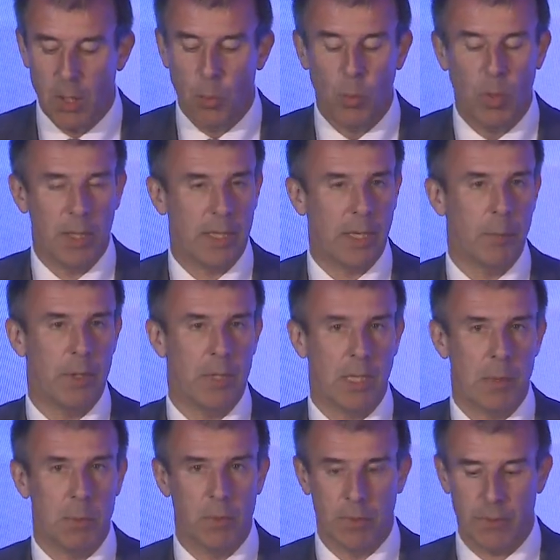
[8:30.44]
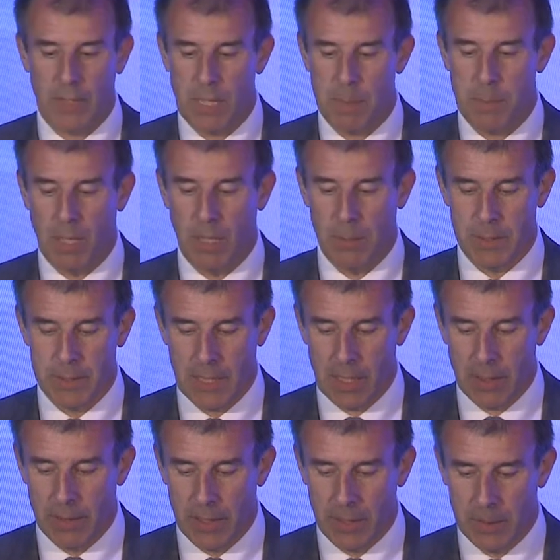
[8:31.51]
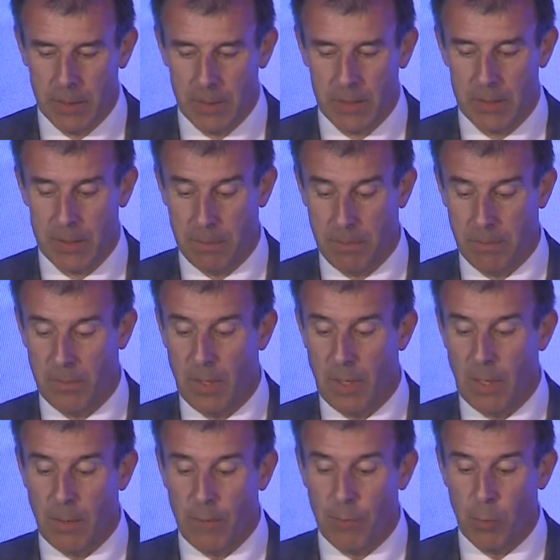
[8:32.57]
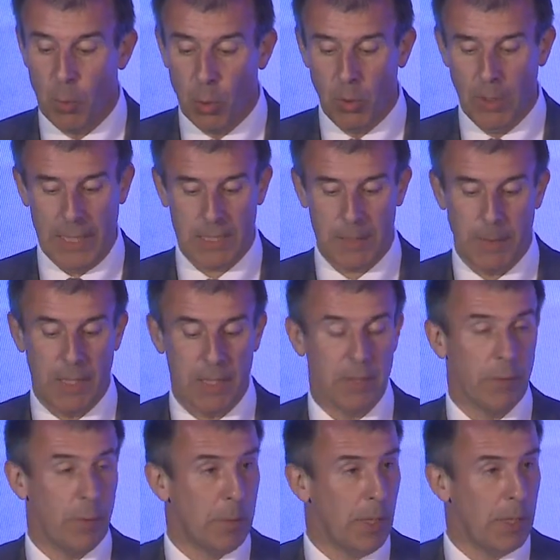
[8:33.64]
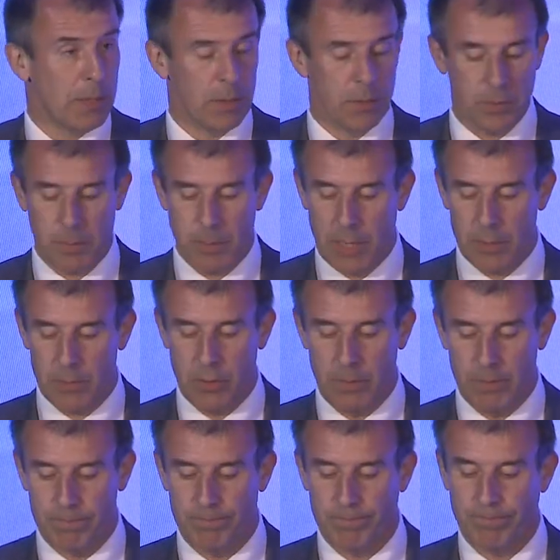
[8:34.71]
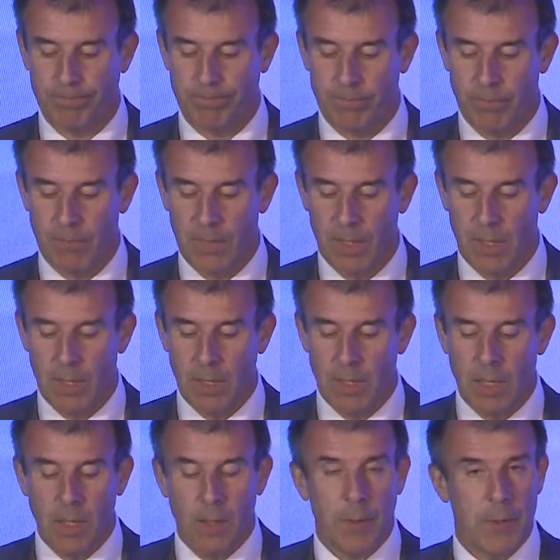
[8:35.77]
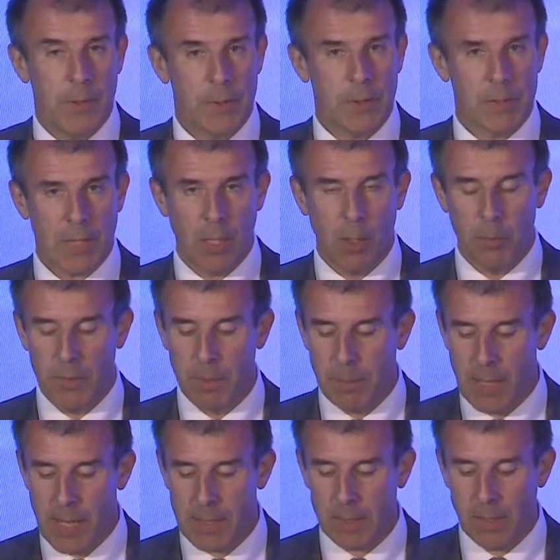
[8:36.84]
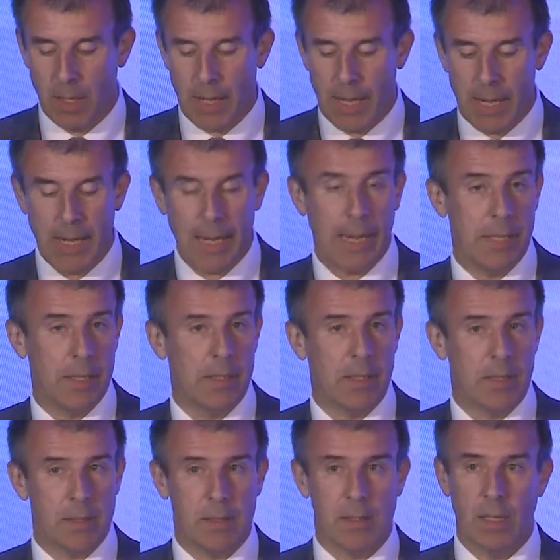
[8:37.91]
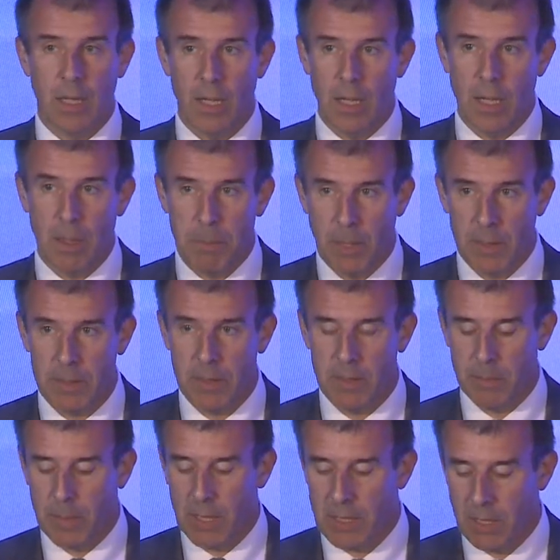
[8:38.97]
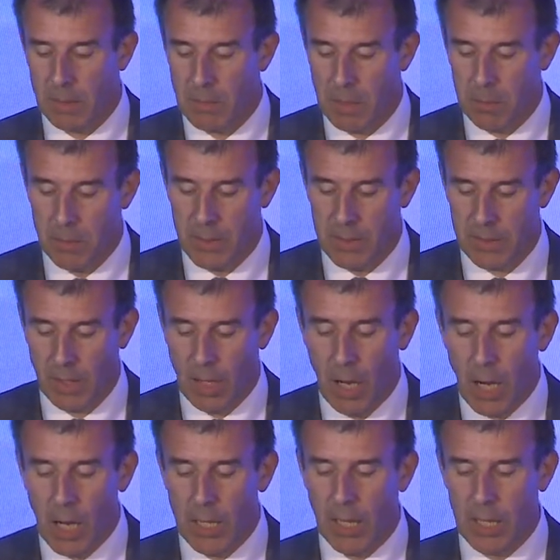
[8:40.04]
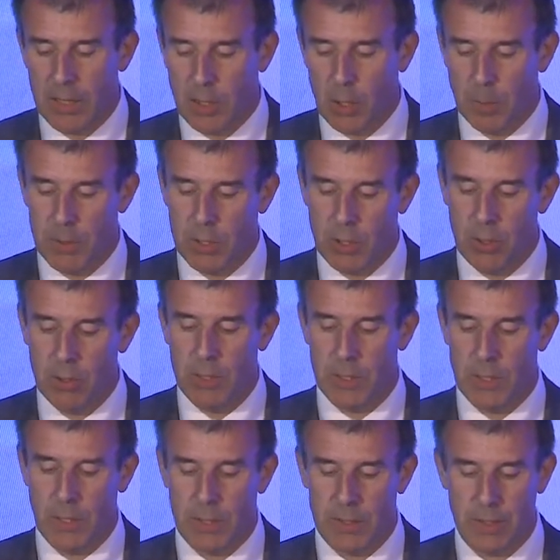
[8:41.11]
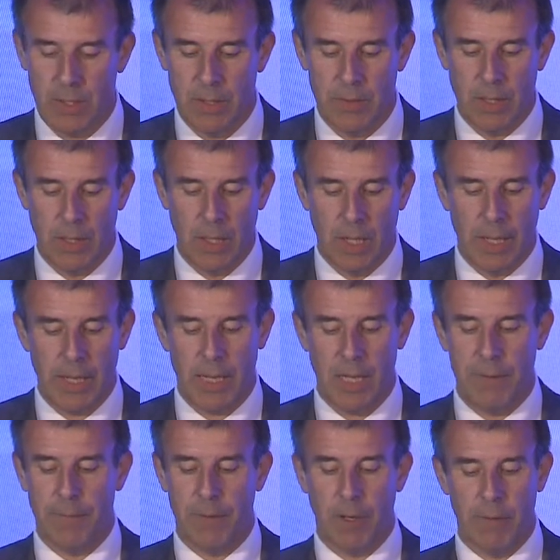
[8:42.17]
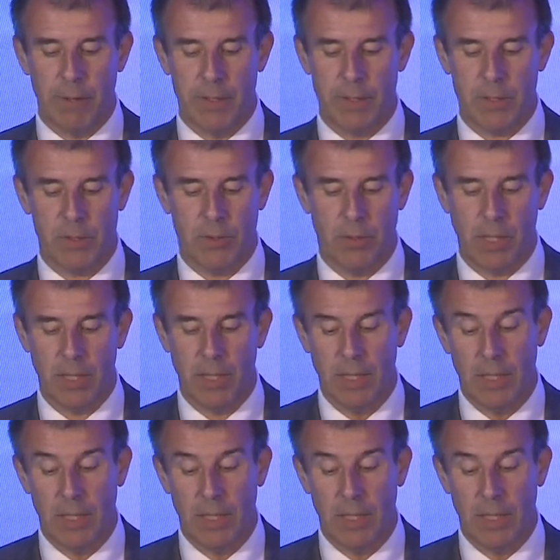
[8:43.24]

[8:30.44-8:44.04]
working with a number of key parliamentarians from all aspects of the political spectrum. This has helped the BSIA and its participating members highlight the opportunities that lie ahead for our industry